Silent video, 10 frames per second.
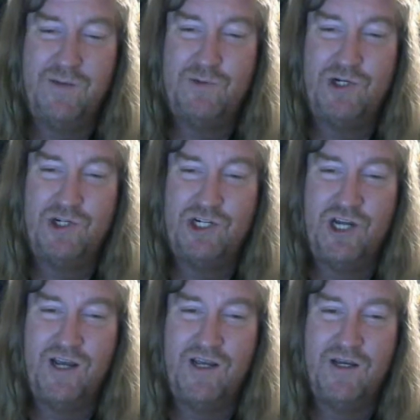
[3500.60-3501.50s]
check.
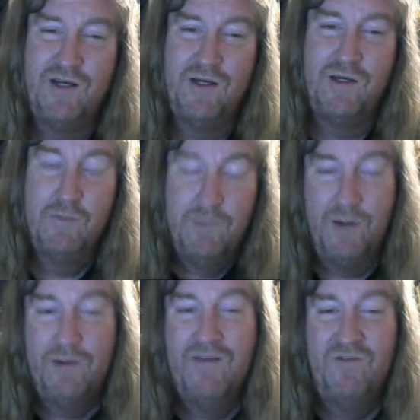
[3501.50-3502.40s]
But I'm gonna give
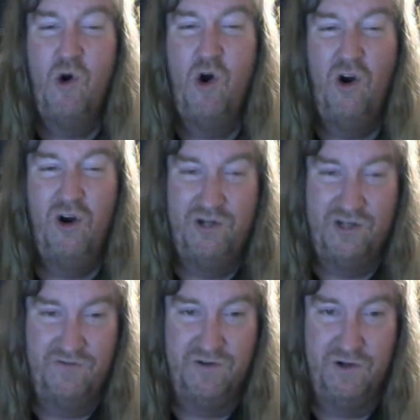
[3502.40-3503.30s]
you hard
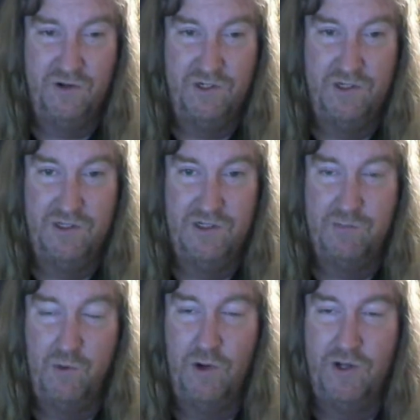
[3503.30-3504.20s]
difficulty at this point.